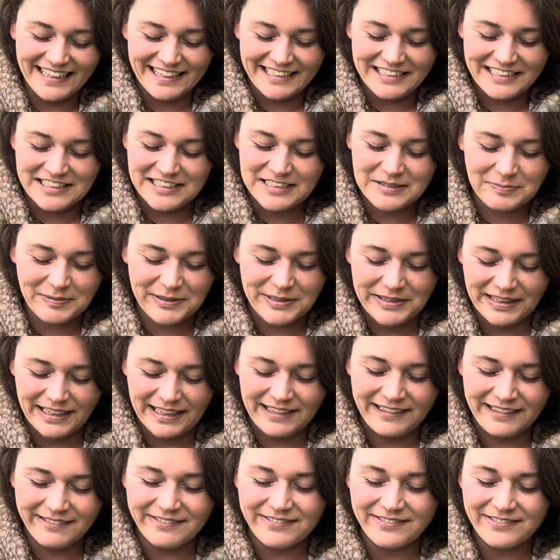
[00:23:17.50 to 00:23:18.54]
Just pure
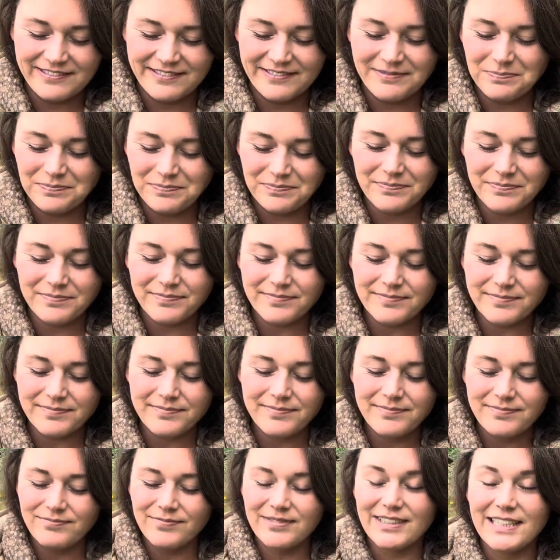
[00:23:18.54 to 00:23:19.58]
love.
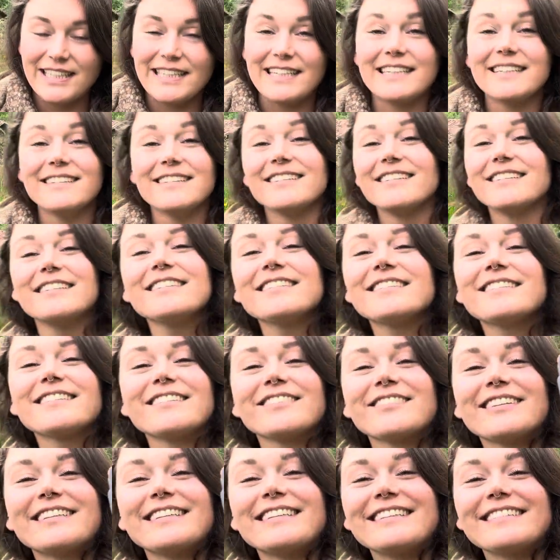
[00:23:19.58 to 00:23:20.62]
And just
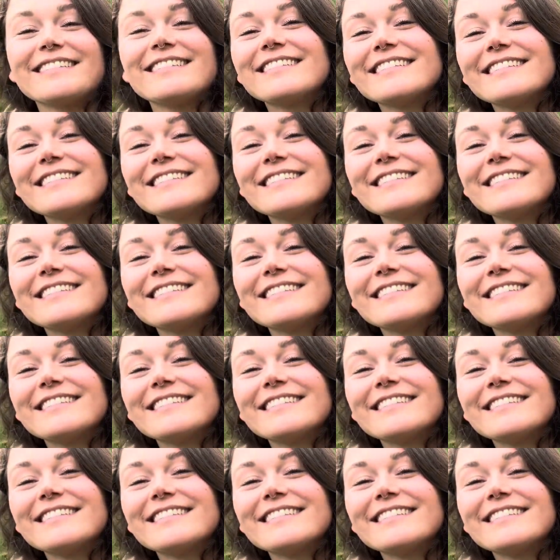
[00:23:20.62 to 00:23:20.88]
look at this.